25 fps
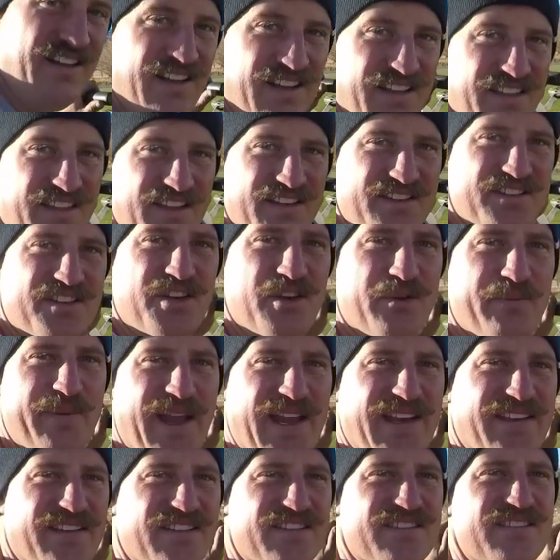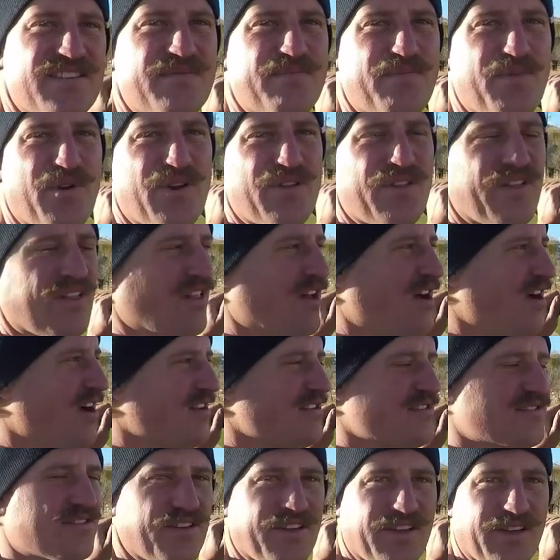This humate doesn't burn the lawn,
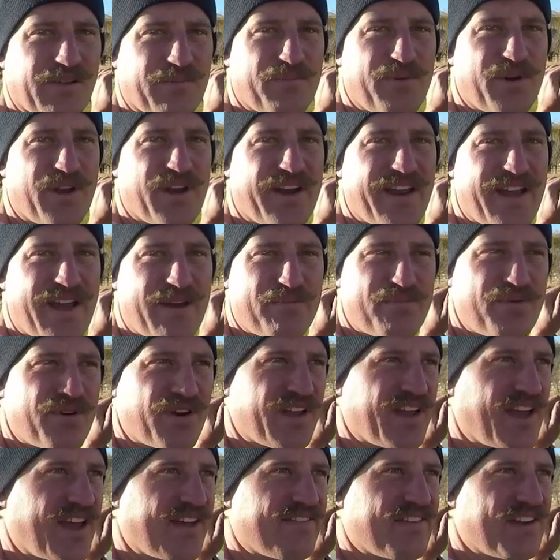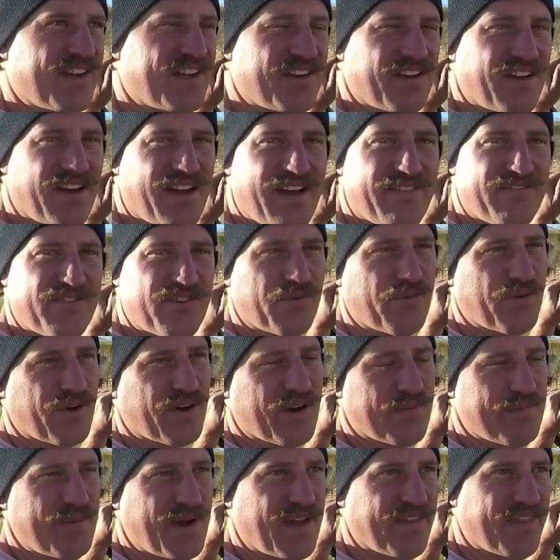so you can put it down pretty heavy and not have to worry
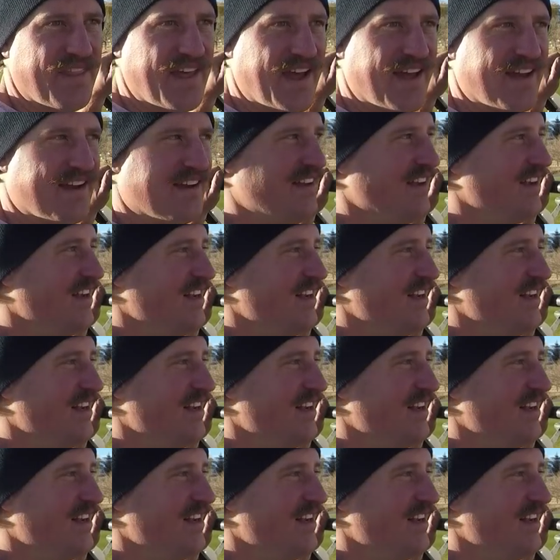about that.